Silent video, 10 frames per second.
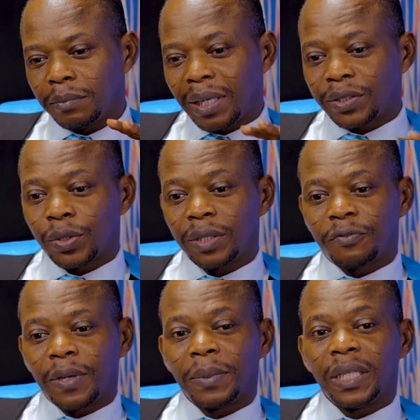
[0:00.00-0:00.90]
masculine,
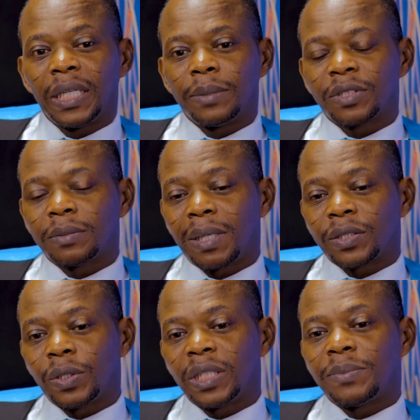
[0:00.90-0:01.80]
feminine names
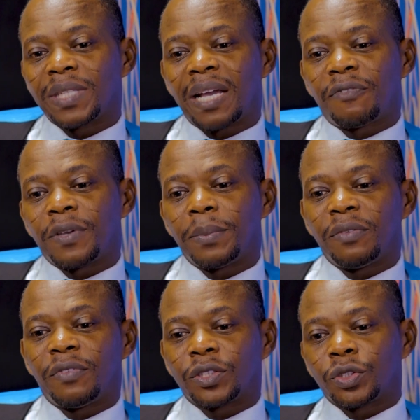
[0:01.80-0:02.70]
that have
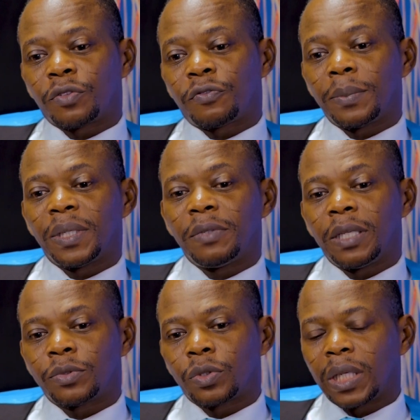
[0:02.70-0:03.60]
feminine versions of feminine
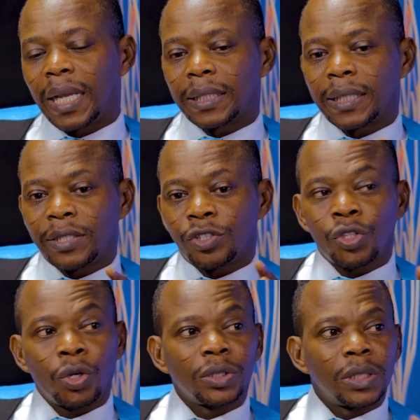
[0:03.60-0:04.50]
names. Okay, like there's
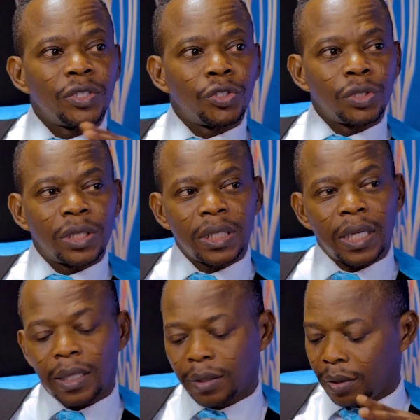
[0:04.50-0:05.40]
George, there's
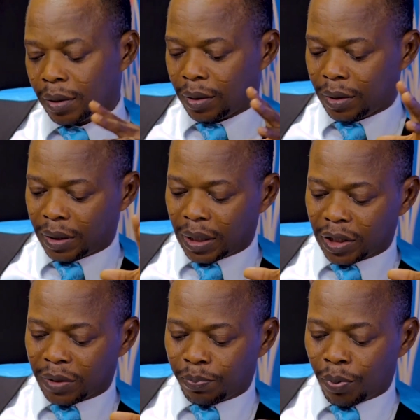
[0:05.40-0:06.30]
Georgina,
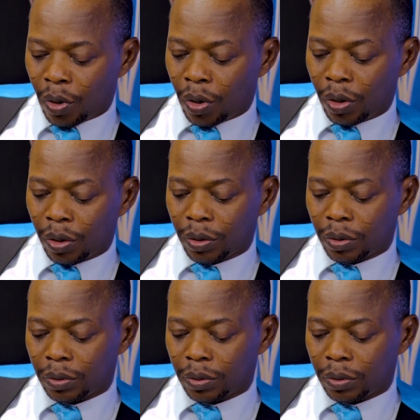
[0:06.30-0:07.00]
there's Paul,